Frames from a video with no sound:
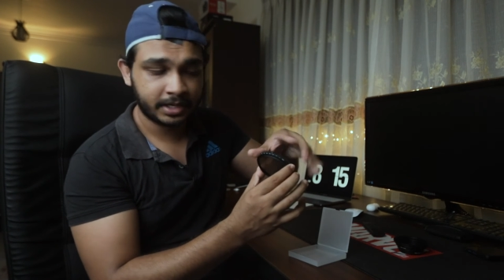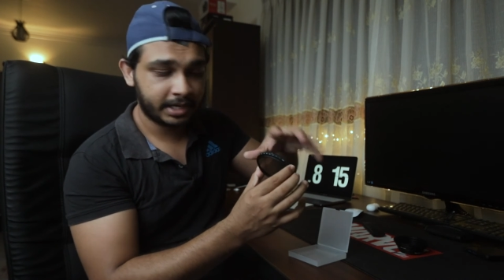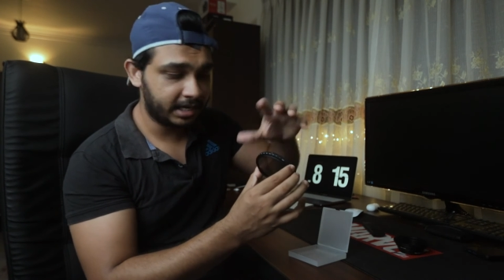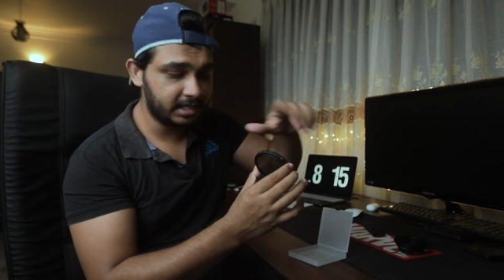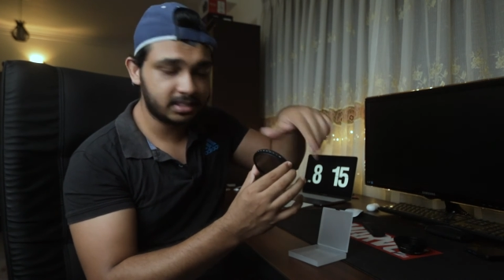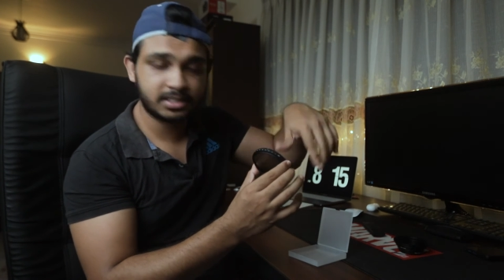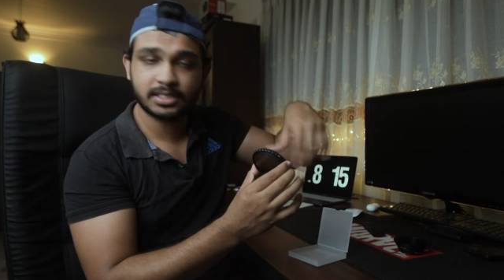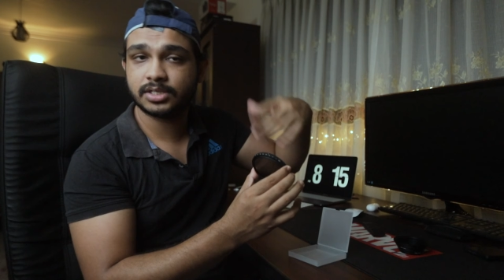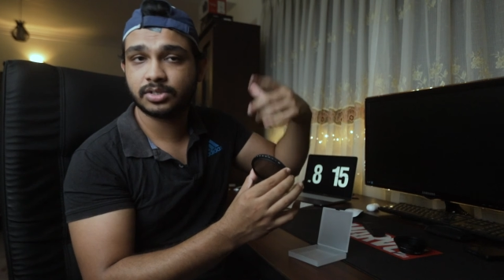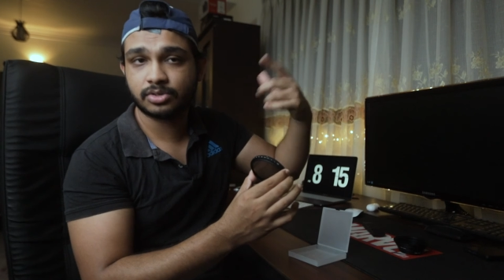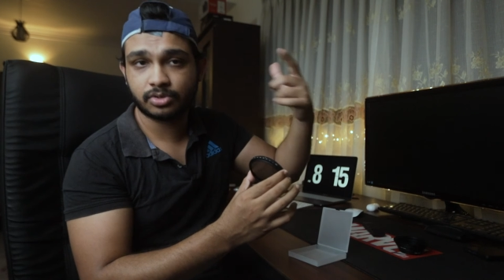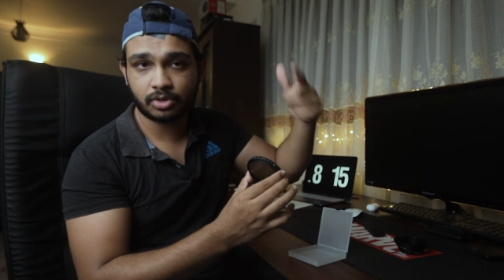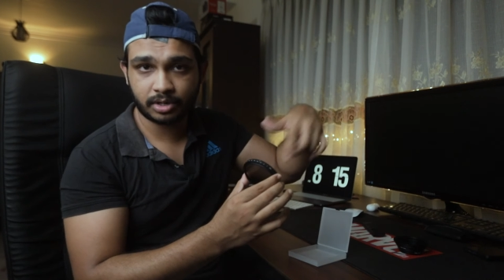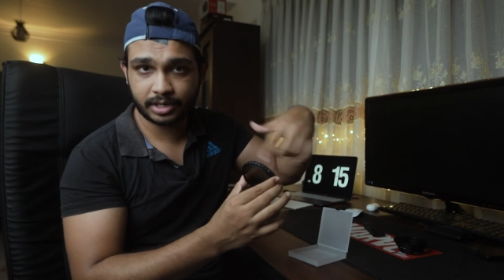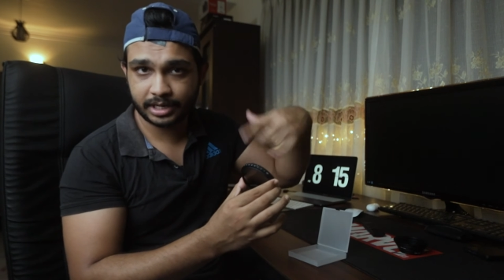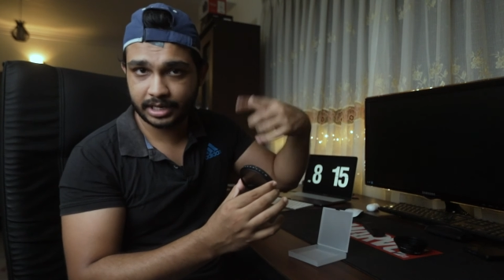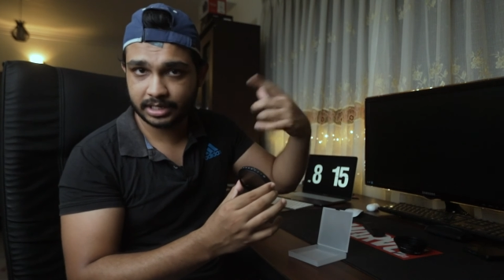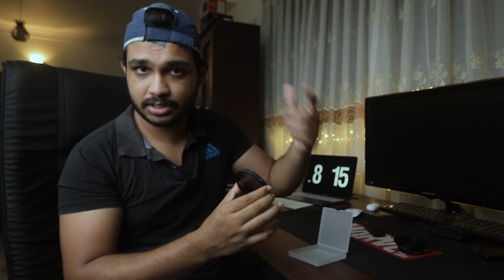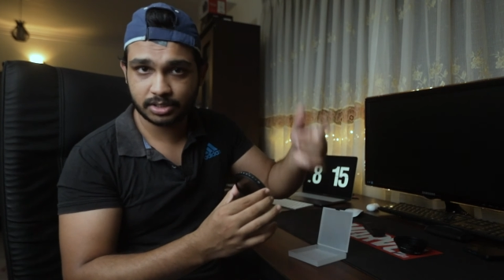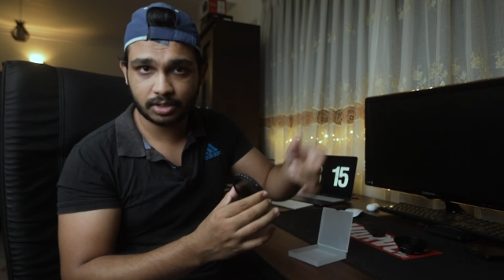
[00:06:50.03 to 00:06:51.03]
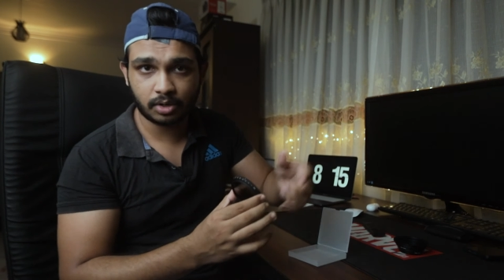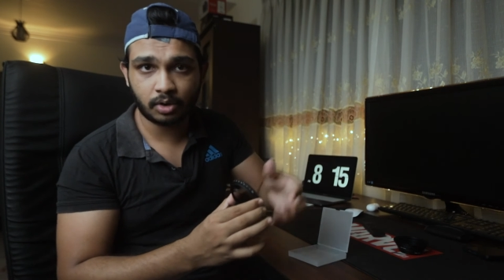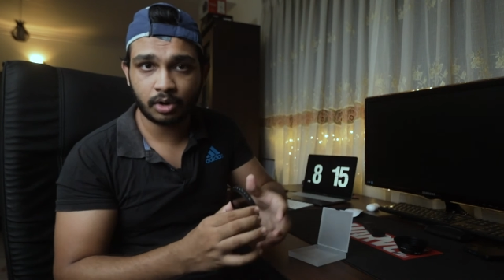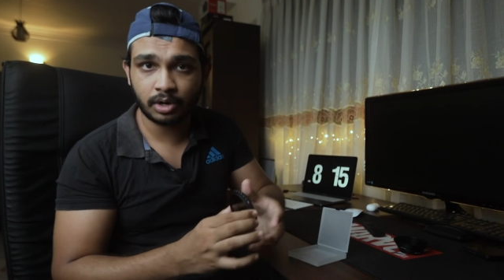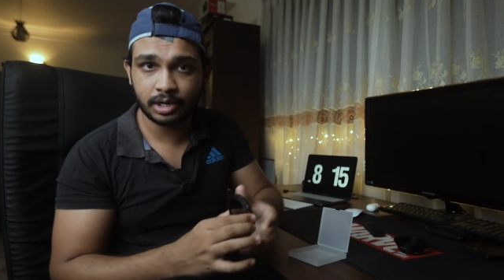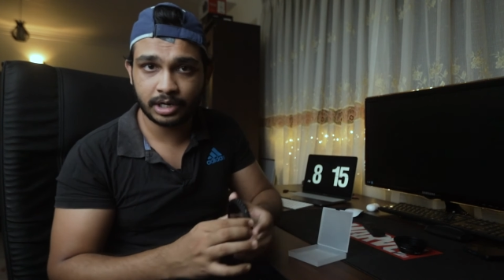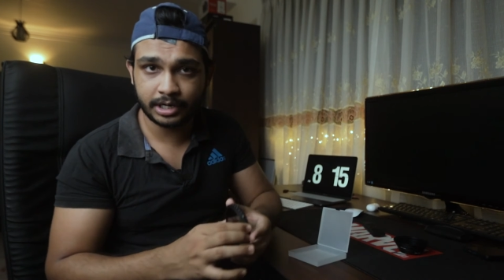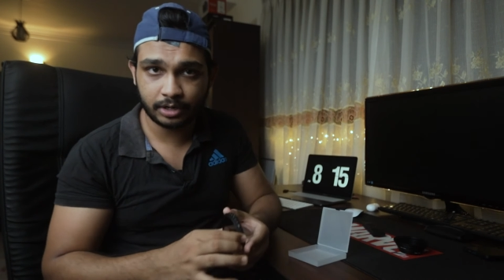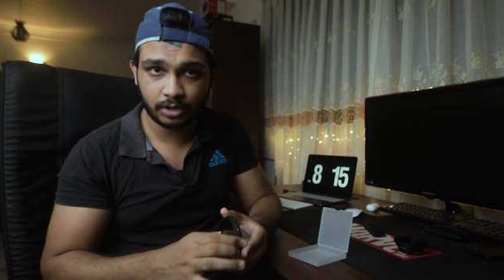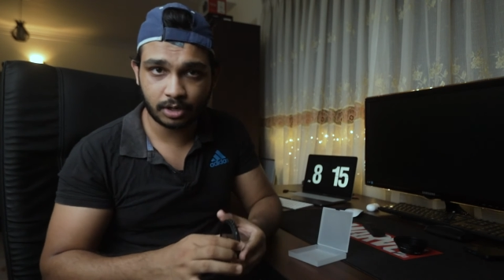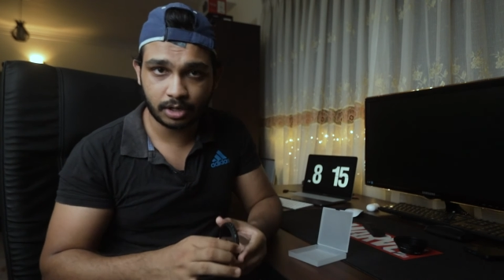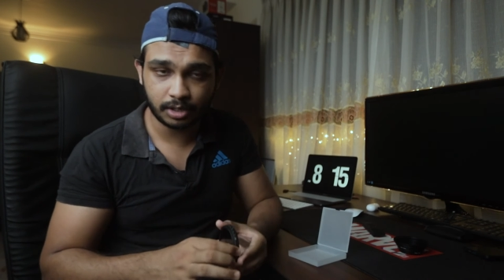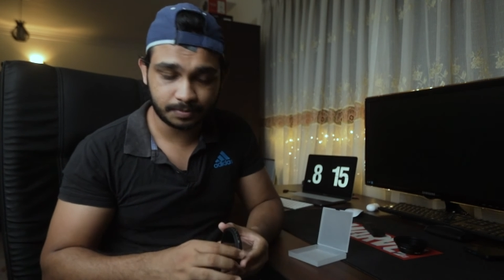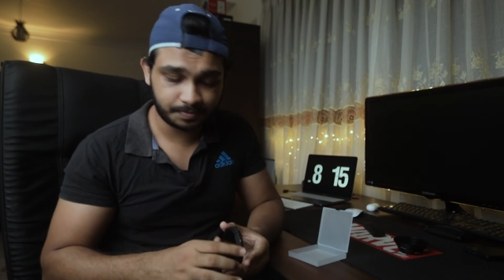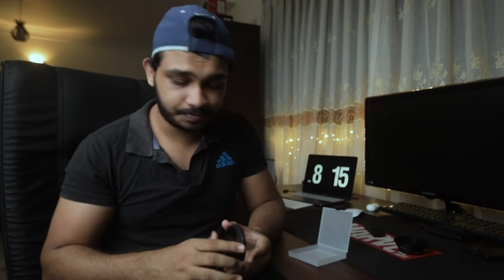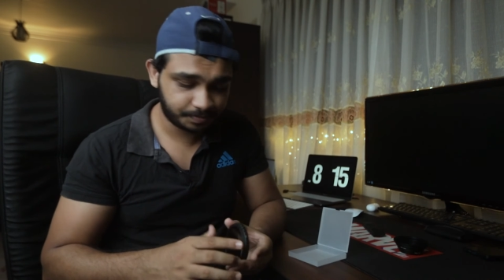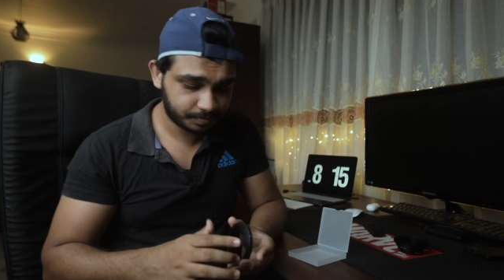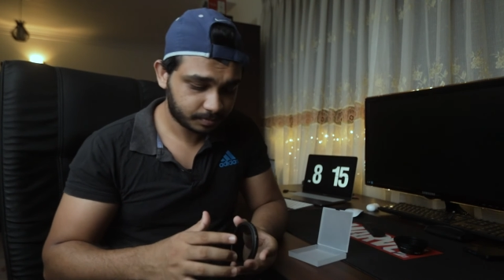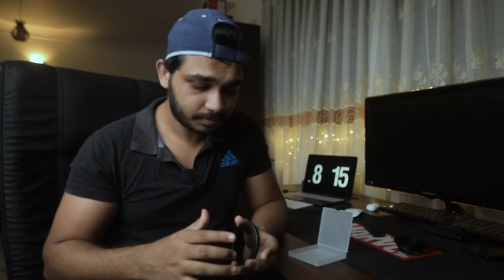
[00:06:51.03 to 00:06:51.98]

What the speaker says: It just rotates all in all.